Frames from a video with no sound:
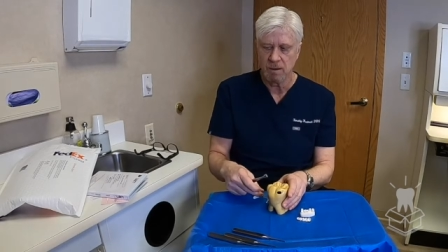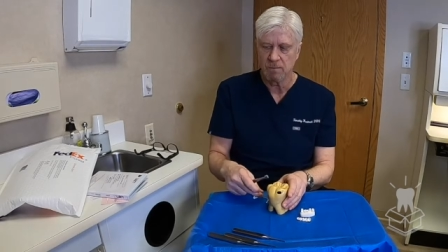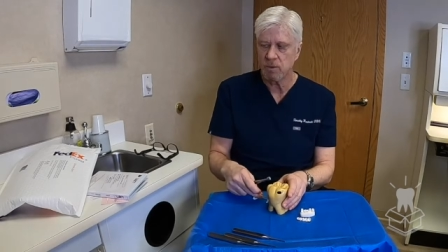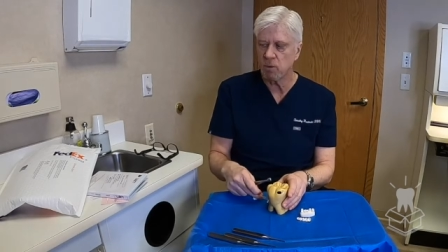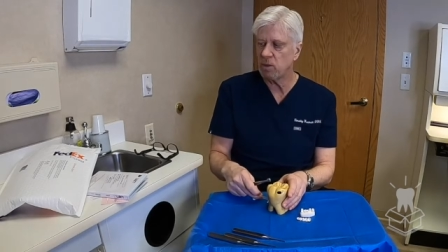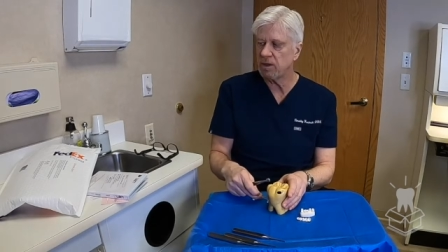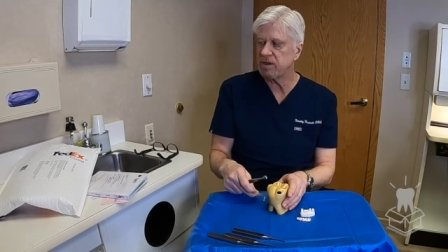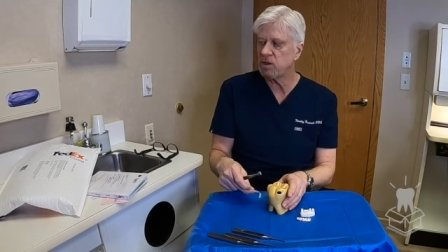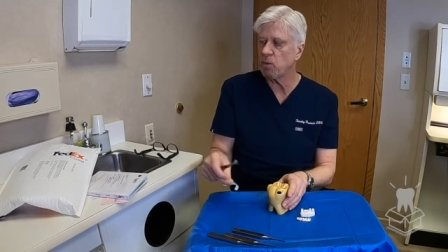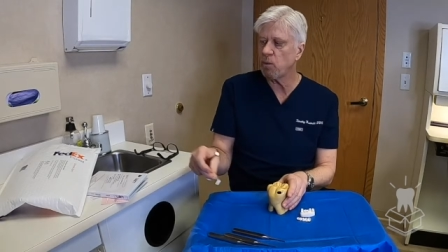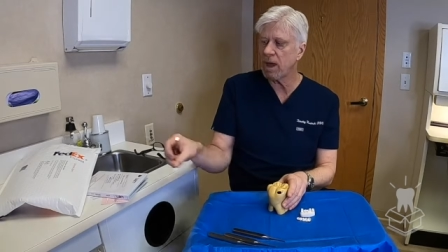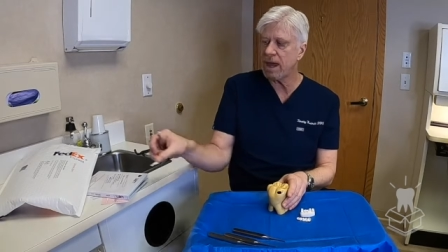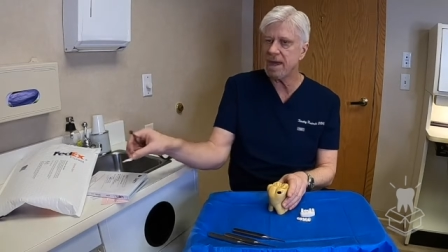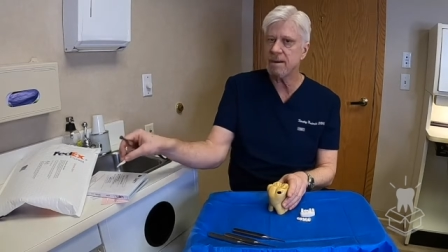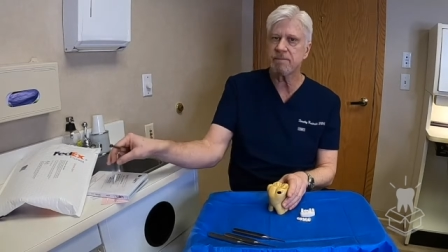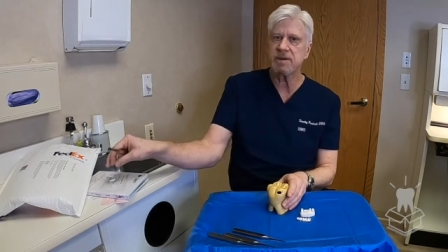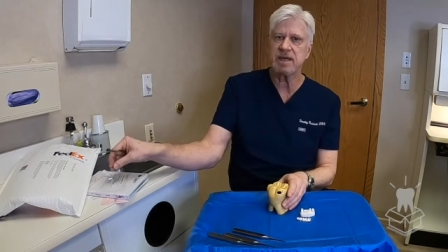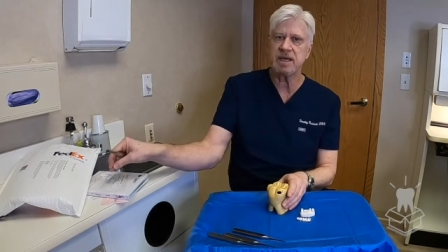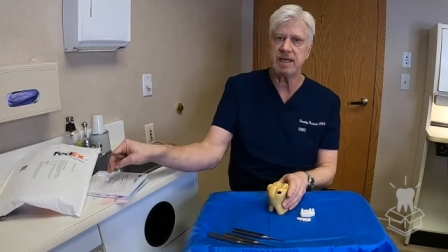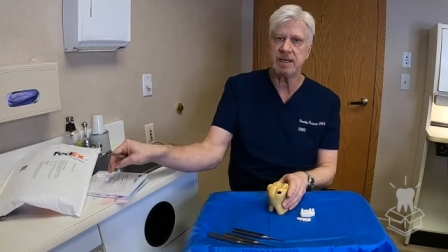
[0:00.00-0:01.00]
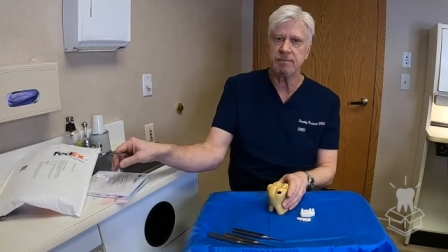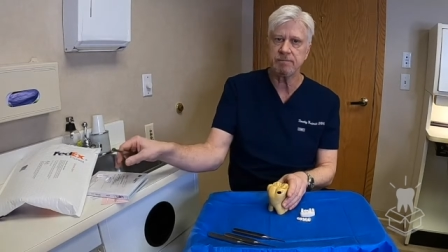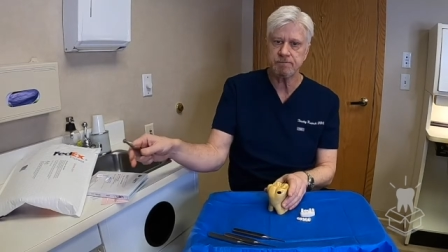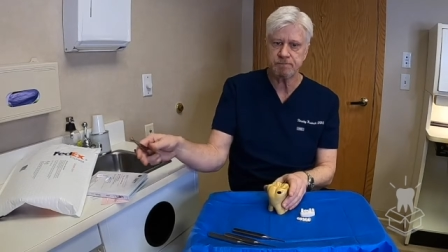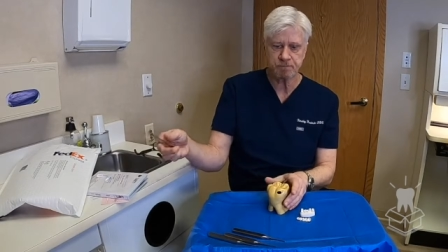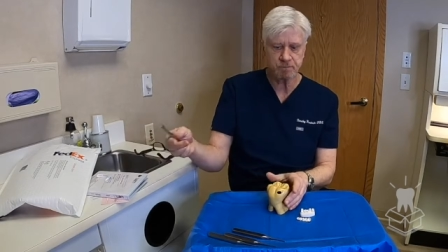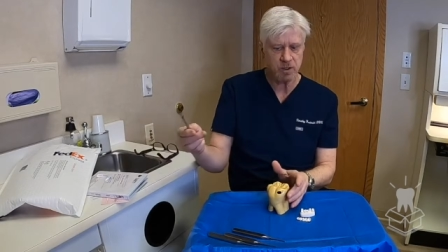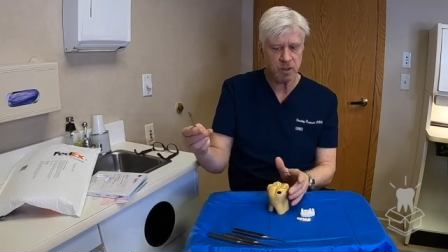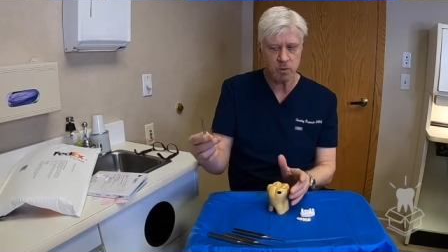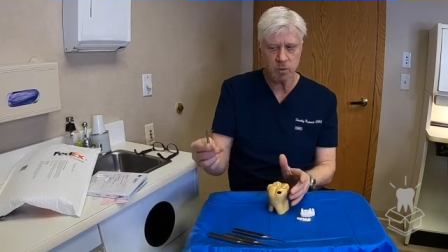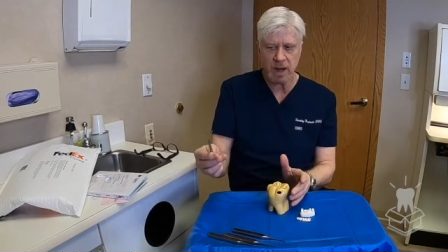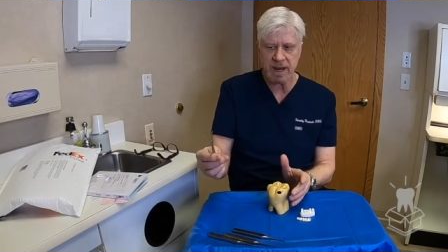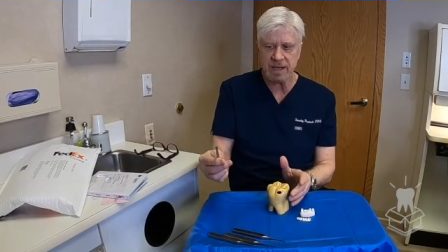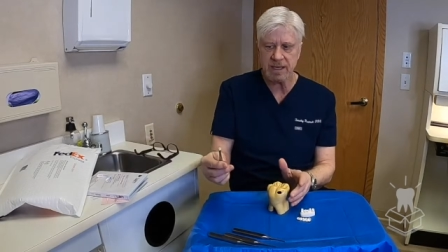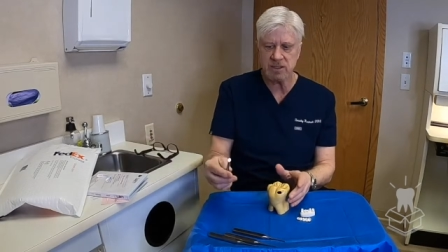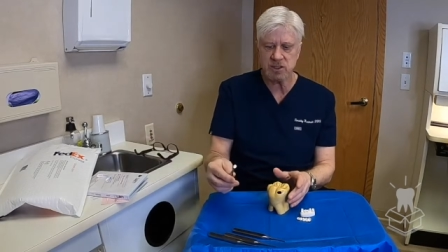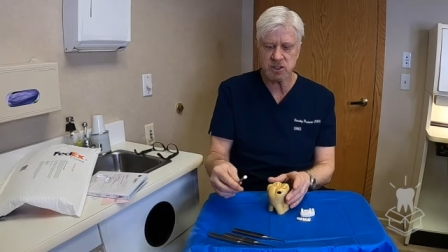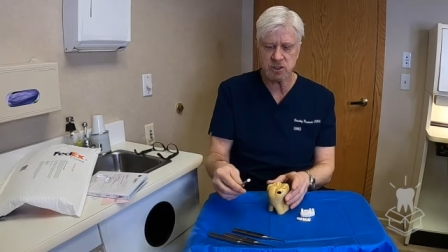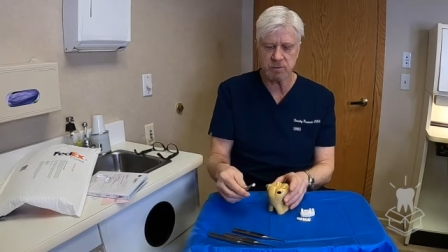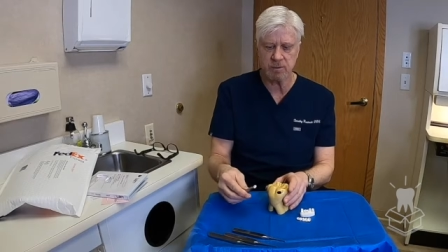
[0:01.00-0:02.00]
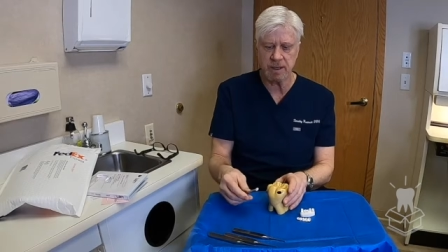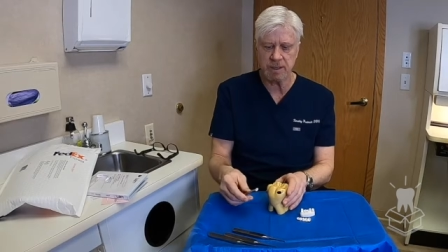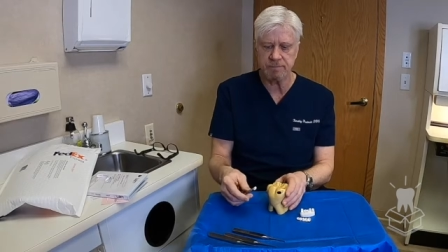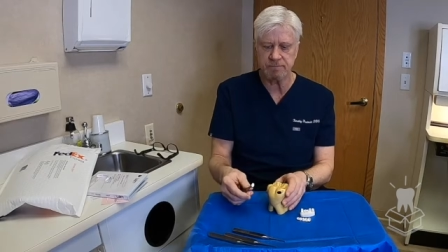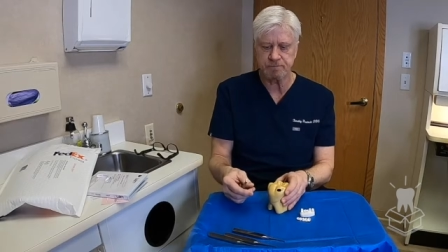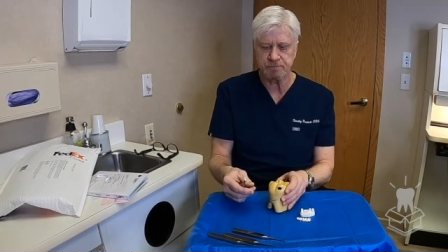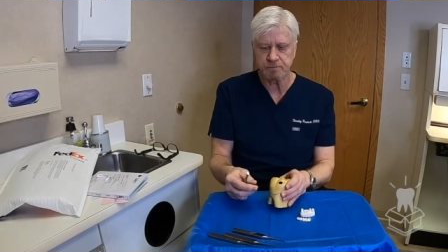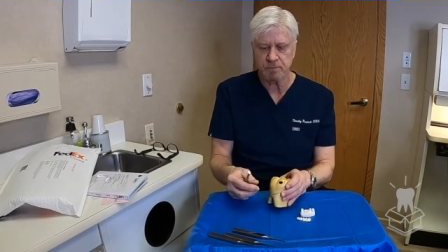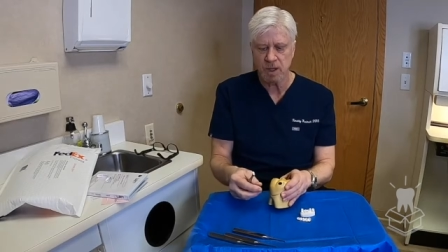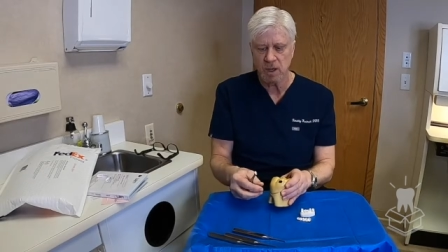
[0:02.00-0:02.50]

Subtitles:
But with the Wamkey, great instrument,